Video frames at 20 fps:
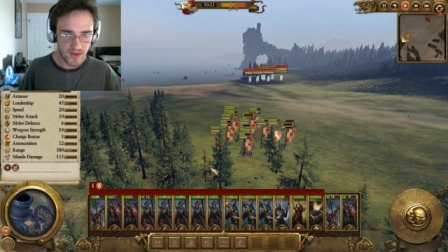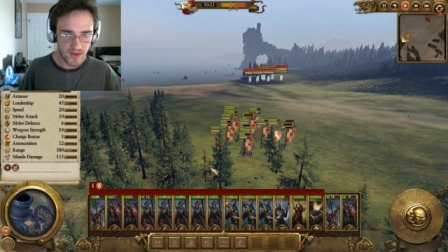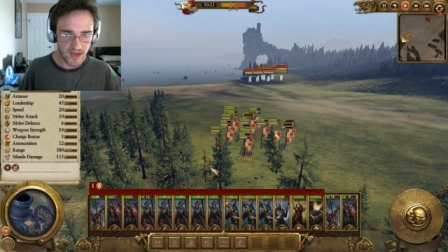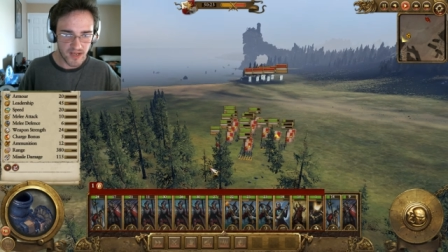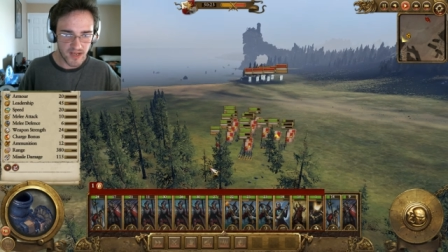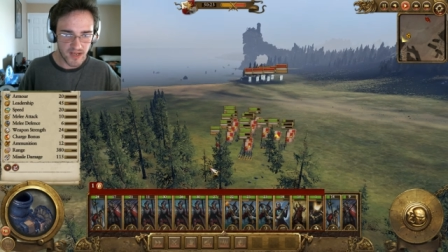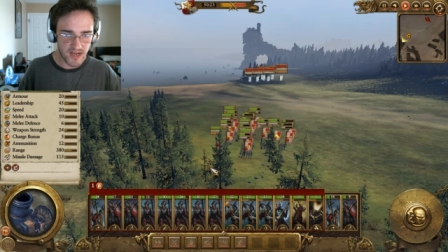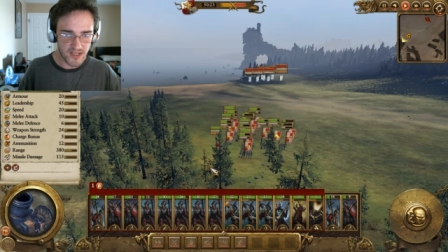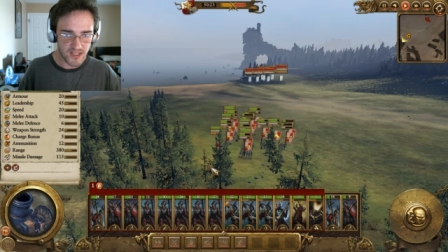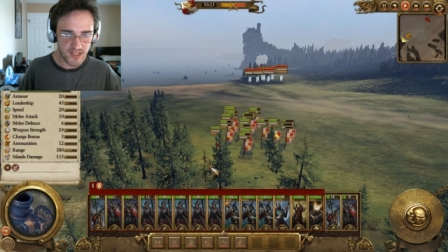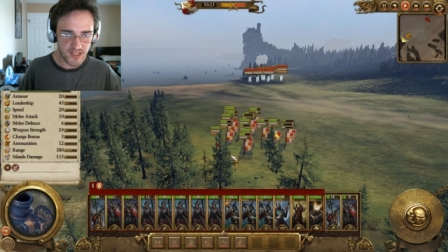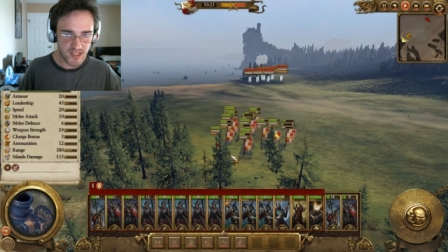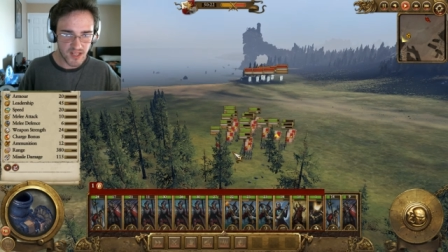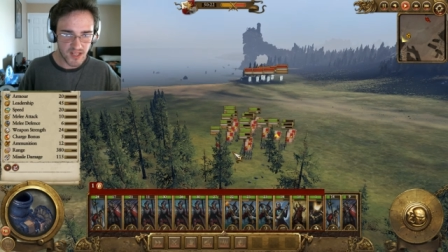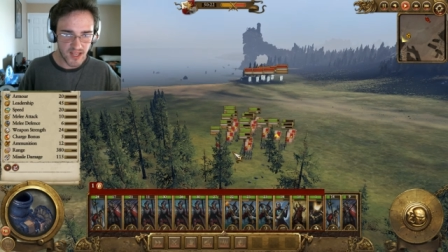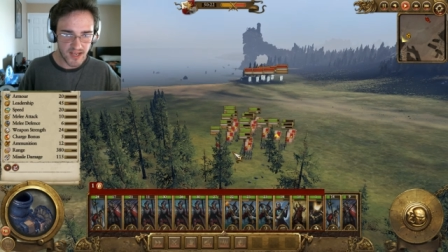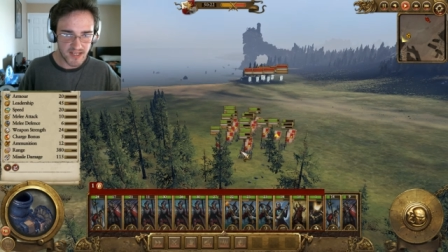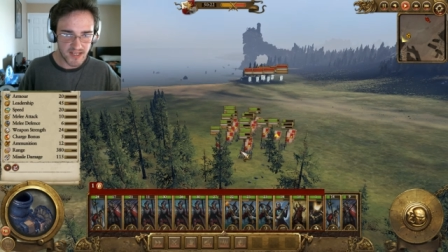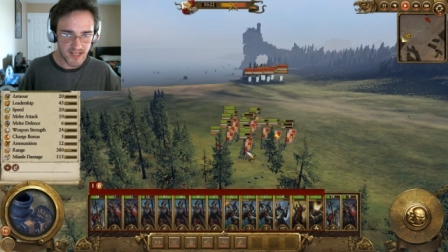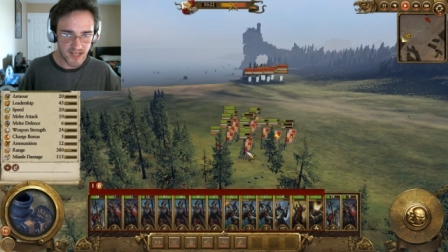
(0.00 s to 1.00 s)
Wait, can I just
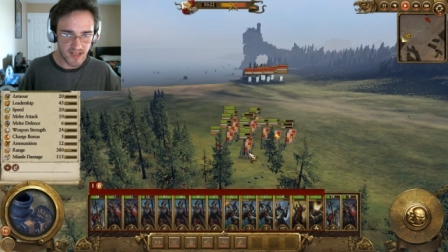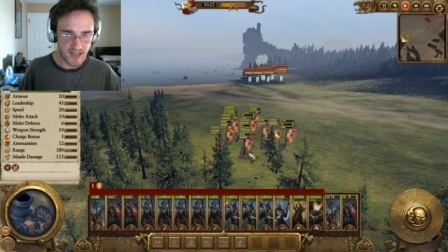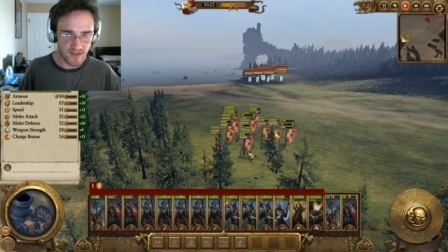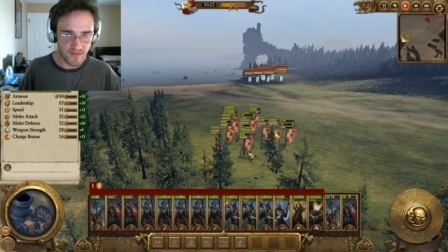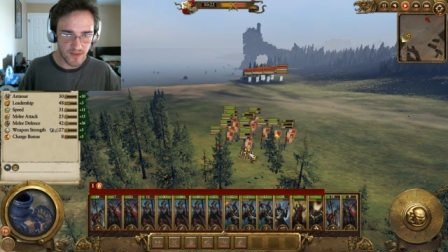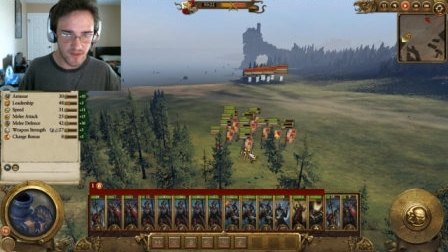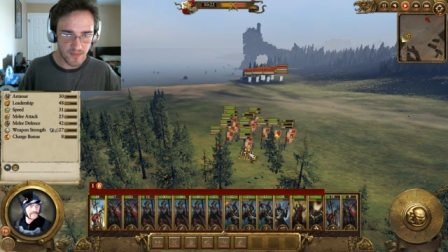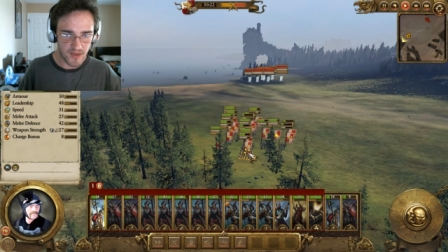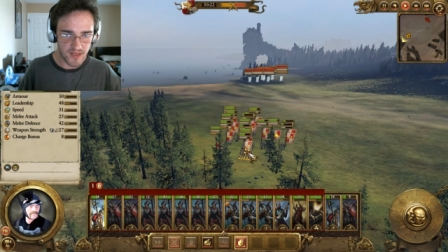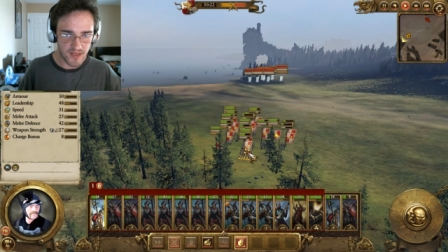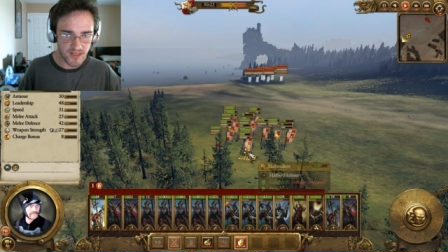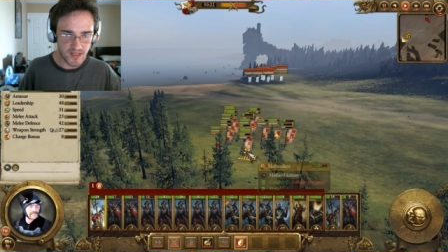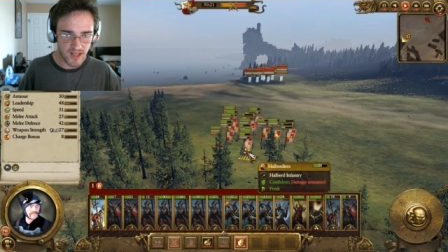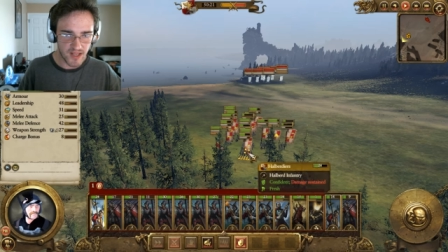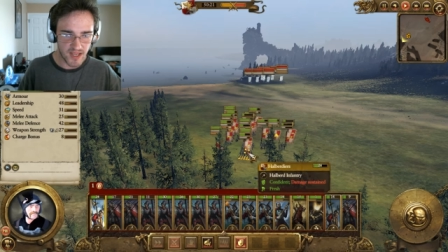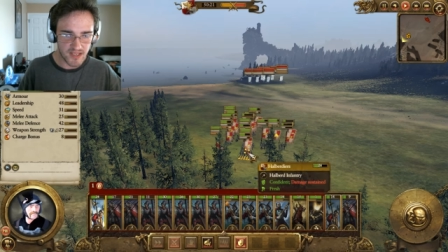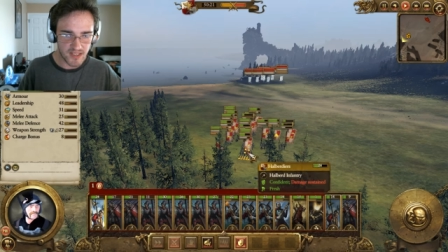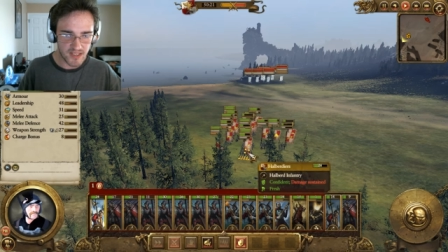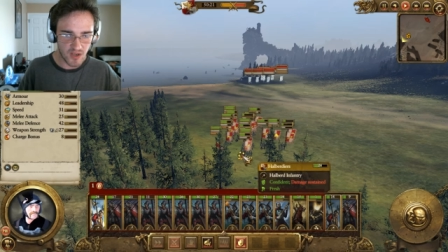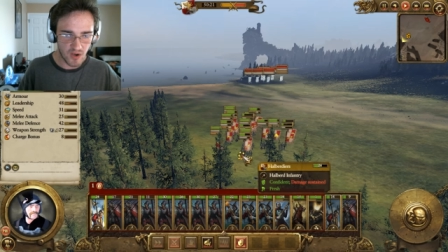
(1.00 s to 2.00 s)
select any of them and it
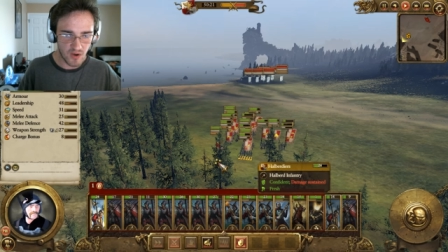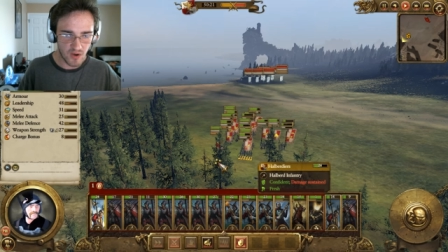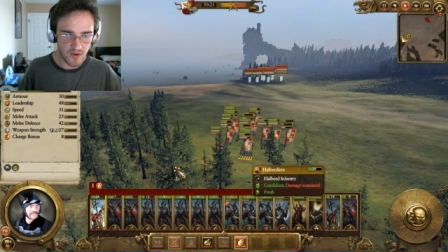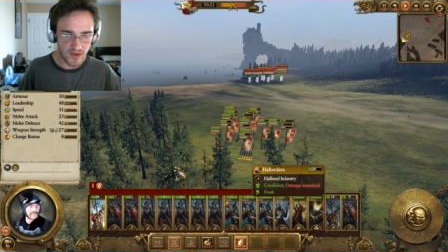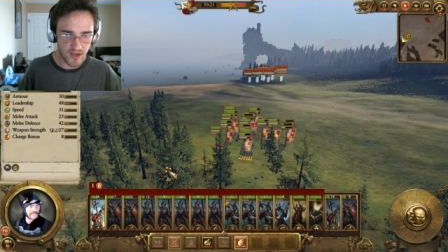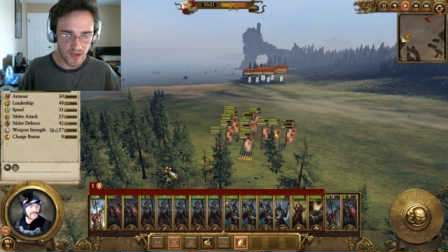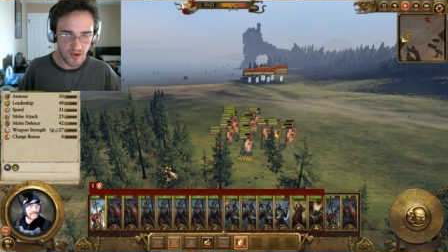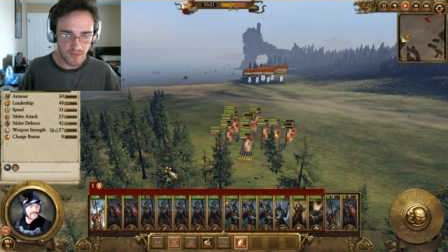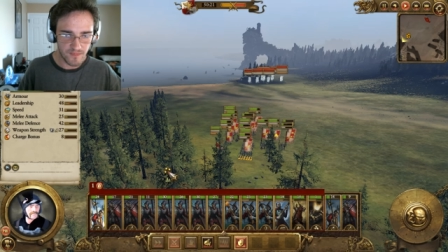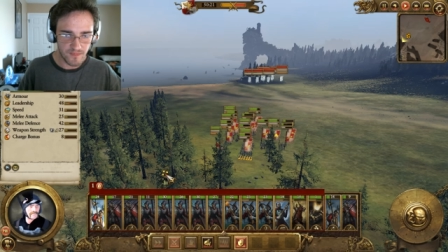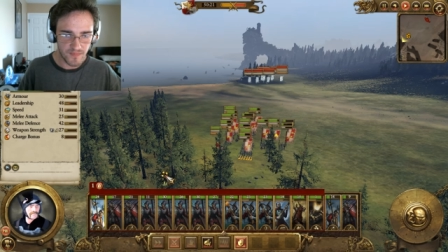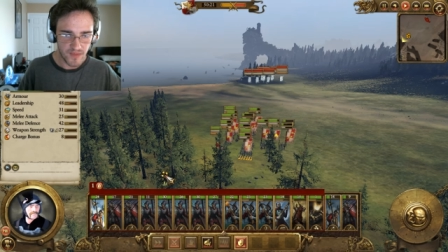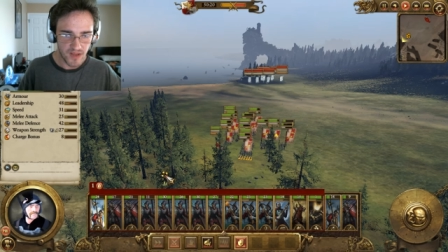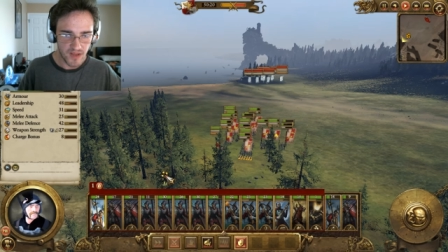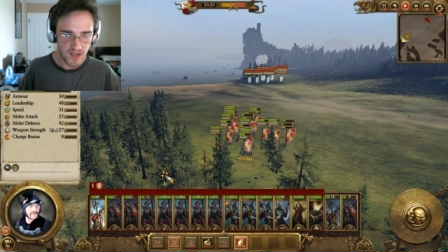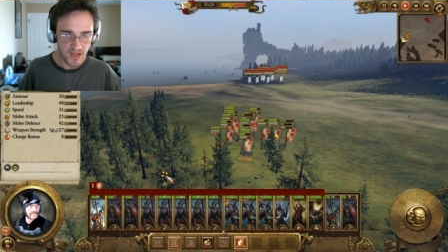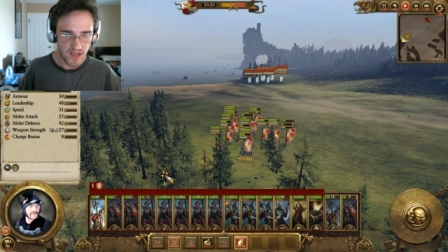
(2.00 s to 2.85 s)
selects all? Nope.